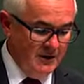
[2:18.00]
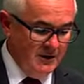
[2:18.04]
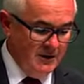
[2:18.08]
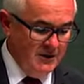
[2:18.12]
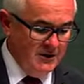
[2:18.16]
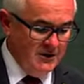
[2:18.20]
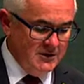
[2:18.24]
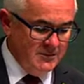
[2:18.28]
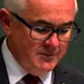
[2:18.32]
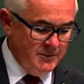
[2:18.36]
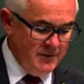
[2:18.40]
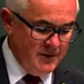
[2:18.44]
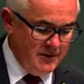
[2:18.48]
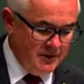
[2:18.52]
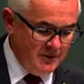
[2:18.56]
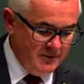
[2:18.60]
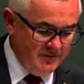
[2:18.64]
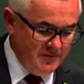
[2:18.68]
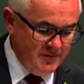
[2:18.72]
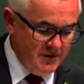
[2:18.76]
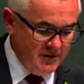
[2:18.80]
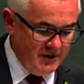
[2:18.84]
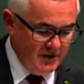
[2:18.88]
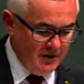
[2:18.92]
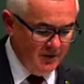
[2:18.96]
Speaker, if you
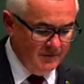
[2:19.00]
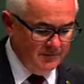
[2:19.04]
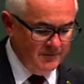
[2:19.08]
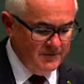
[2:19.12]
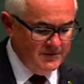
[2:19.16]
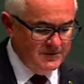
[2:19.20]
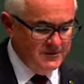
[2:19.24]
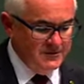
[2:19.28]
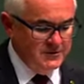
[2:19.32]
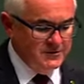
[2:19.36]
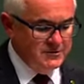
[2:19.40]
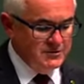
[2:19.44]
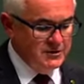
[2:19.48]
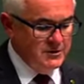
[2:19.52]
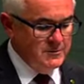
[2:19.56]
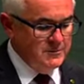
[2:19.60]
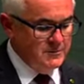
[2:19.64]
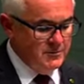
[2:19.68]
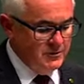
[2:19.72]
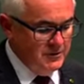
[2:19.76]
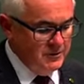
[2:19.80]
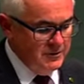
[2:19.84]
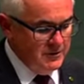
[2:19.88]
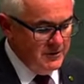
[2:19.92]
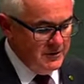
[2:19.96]
cannot visit a
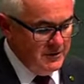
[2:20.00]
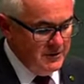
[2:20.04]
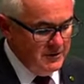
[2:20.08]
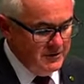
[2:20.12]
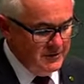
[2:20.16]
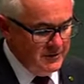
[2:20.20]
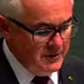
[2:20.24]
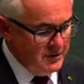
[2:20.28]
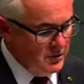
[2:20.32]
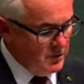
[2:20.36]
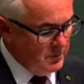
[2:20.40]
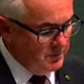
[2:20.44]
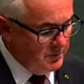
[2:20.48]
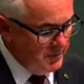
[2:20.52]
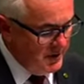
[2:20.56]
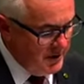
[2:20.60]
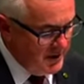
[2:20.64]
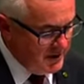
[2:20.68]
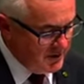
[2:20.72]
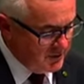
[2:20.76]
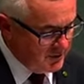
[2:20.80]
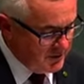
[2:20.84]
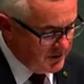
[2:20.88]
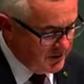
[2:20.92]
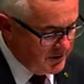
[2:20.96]
GP, then your
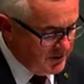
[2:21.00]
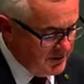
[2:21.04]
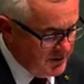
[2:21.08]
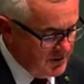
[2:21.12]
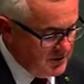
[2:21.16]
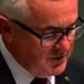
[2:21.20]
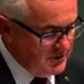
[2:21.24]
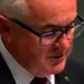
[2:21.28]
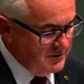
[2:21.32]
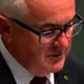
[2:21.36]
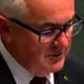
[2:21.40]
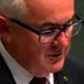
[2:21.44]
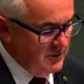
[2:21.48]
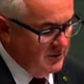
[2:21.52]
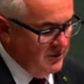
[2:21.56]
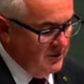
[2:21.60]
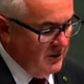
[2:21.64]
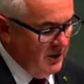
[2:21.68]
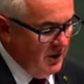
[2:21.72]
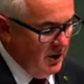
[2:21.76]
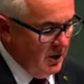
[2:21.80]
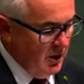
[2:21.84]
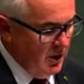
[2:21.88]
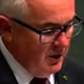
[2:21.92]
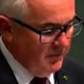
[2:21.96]
medical condition
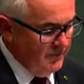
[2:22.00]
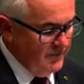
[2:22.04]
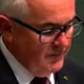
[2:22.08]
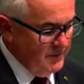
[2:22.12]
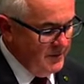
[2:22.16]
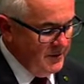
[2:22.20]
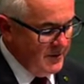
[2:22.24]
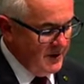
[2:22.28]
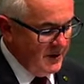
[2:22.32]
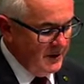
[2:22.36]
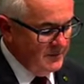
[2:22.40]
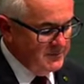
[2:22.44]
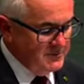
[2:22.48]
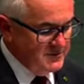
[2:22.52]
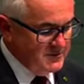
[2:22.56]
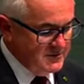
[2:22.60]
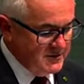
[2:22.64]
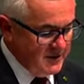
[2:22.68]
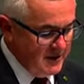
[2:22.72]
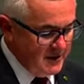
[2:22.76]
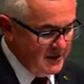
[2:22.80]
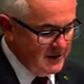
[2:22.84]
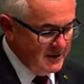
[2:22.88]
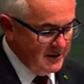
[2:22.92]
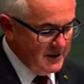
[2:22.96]
often becomes
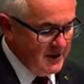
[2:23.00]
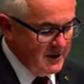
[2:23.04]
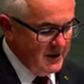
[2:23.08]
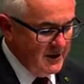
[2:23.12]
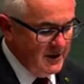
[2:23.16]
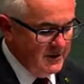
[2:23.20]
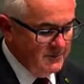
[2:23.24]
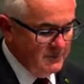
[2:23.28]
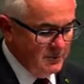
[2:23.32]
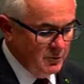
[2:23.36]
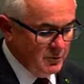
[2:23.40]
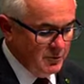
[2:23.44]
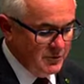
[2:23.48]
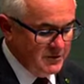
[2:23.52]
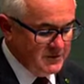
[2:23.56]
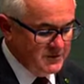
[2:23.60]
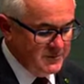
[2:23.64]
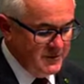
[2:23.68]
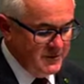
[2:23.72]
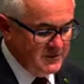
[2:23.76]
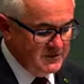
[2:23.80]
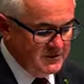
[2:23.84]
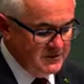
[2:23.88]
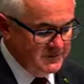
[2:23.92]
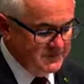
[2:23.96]
deadlier and more
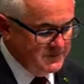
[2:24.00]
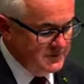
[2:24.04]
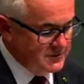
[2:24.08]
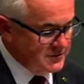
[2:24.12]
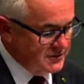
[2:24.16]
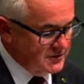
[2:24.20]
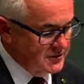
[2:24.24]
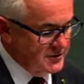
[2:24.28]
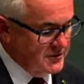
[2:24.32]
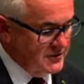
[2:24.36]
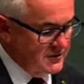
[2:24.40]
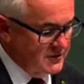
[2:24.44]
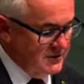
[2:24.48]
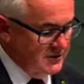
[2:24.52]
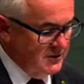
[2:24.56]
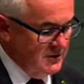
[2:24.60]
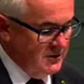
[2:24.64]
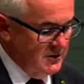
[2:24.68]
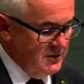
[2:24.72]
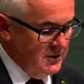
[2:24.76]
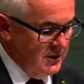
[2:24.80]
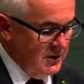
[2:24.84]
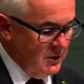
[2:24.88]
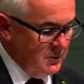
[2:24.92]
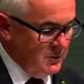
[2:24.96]
expensive to treat,
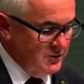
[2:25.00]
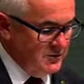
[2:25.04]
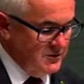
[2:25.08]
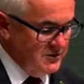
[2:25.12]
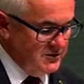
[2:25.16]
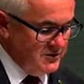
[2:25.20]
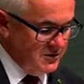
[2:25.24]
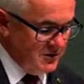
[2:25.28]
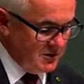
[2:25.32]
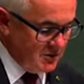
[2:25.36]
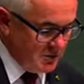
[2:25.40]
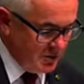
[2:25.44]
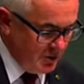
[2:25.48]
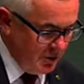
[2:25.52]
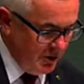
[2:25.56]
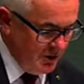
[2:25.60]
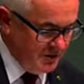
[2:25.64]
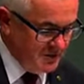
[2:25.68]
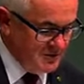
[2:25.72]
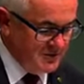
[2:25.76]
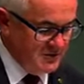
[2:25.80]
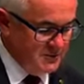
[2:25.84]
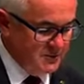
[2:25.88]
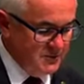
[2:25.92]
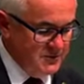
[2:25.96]
which is a
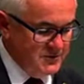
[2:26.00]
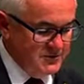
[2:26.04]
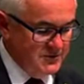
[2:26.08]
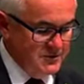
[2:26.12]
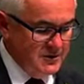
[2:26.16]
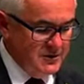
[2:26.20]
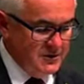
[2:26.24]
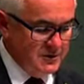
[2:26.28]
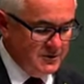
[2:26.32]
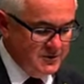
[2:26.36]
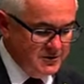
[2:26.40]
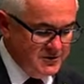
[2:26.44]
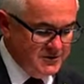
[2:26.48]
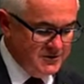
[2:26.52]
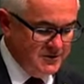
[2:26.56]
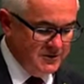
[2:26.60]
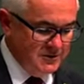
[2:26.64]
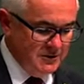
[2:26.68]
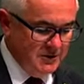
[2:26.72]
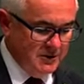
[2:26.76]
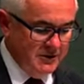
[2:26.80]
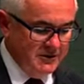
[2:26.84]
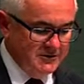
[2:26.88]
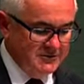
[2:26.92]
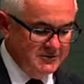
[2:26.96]
crisis we see
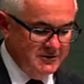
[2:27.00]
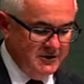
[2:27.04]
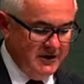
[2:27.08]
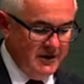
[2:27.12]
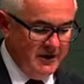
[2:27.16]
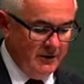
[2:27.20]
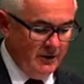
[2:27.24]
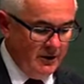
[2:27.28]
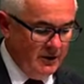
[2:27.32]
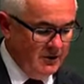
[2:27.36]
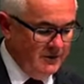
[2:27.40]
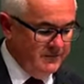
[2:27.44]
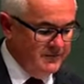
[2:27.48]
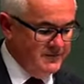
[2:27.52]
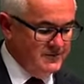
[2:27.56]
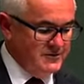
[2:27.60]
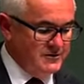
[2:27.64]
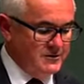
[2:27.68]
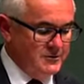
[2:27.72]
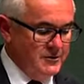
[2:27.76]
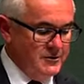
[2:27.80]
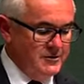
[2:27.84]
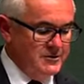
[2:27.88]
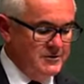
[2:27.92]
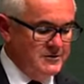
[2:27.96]
crystallised in our
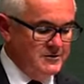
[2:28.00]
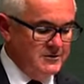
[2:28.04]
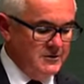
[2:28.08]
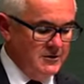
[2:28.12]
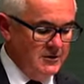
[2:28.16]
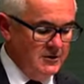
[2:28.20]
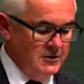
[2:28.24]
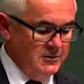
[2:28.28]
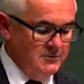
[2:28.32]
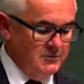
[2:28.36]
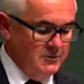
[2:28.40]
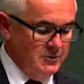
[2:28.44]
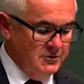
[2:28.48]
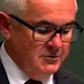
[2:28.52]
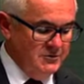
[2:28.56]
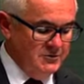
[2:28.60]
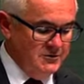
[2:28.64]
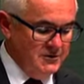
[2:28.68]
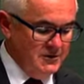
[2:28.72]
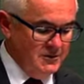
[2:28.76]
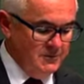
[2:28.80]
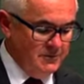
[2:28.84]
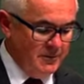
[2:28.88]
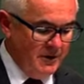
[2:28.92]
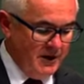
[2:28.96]
overstretched emergency
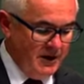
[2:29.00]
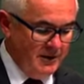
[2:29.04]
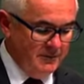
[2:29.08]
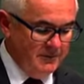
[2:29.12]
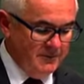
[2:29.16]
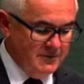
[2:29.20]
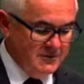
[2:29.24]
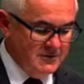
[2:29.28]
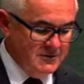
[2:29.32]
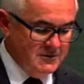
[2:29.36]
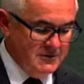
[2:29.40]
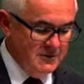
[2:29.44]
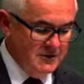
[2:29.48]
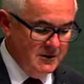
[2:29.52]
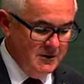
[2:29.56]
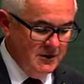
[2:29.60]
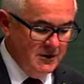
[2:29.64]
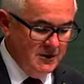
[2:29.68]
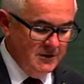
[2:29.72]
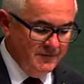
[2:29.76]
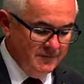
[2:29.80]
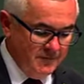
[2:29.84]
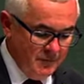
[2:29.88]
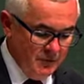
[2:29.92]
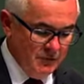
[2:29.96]
departments,
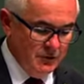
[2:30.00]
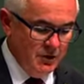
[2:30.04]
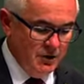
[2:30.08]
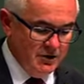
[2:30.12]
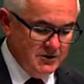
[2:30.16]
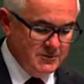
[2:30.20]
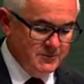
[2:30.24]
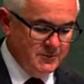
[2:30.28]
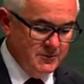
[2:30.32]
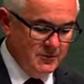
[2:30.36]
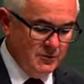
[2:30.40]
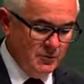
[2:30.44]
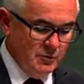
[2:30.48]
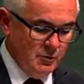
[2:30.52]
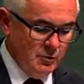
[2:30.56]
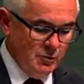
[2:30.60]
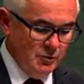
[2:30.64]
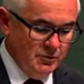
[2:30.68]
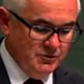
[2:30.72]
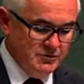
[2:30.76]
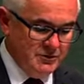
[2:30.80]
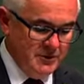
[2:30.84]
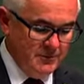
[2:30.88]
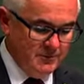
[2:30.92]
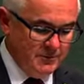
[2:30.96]
full hospital
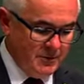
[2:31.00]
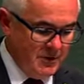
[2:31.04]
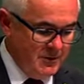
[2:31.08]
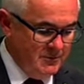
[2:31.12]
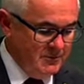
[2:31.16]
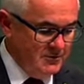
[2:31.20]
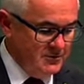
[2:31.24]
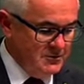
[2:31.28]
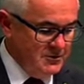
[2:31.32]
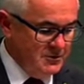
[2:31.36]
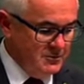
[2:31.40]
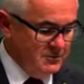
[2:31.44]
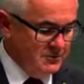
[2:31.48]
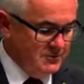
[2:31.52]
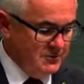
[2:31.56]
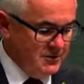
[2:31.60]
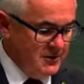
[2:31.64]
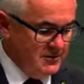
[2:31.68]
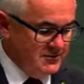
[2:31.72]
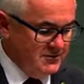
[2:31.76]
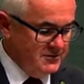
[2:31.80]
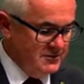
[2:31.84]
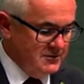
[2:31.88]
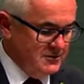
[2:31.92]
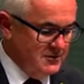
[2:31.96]
wards and premature death
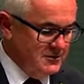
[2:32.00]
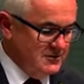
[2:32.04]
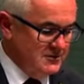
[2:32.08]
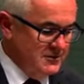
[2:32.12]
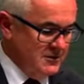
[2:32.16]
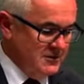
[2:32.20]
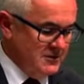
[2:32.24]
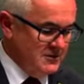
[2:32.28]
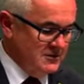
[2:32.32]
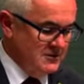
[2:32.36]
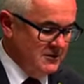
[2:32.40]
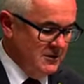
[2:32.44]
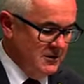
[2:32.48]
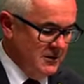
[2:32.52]
statistics.